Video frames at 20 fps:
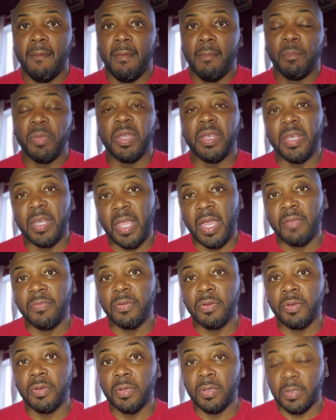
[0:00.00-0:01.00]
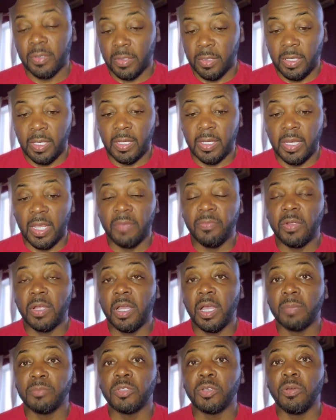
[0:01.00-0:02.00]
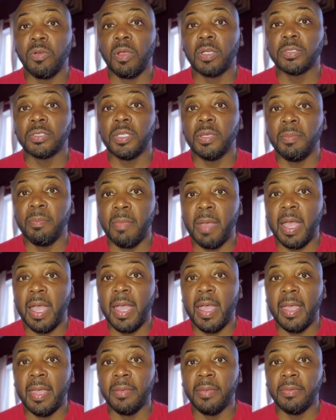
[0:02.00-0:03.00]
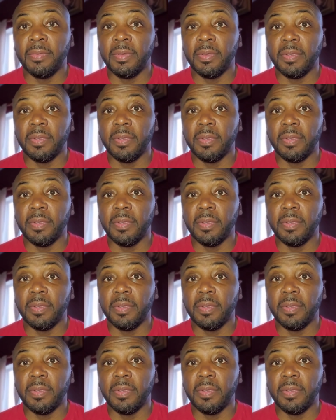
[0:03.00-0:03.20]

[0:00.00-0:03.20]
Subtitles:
But it never comes across their mind